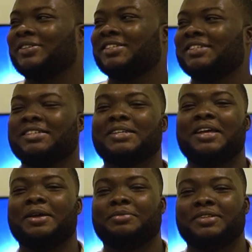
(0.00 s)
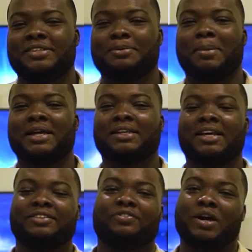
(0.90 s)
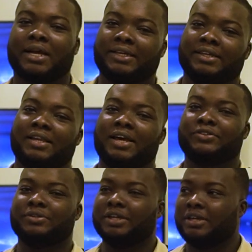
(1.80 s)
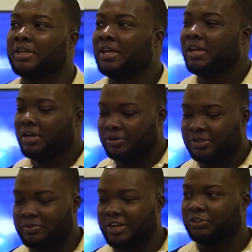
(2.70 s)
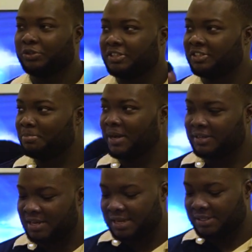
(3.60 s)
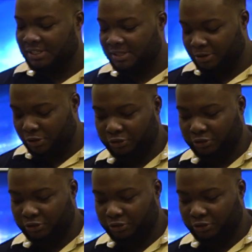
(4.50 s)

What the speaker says: using this matte light for our key light today. The reason why I chose this matte light is because